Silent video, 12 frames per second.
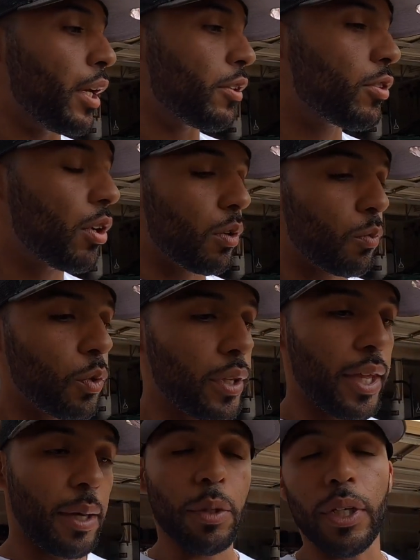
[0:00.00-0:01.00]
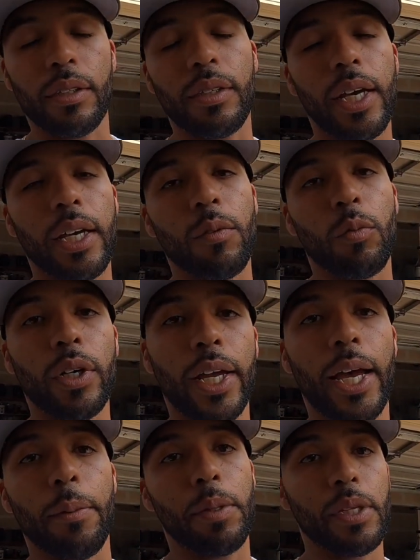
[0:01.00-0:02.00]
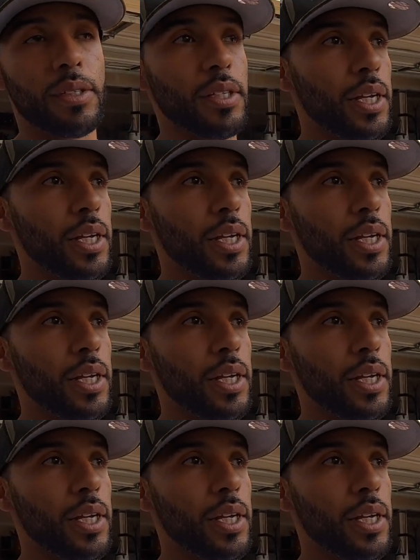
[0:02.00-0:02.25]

So with that being said, what happens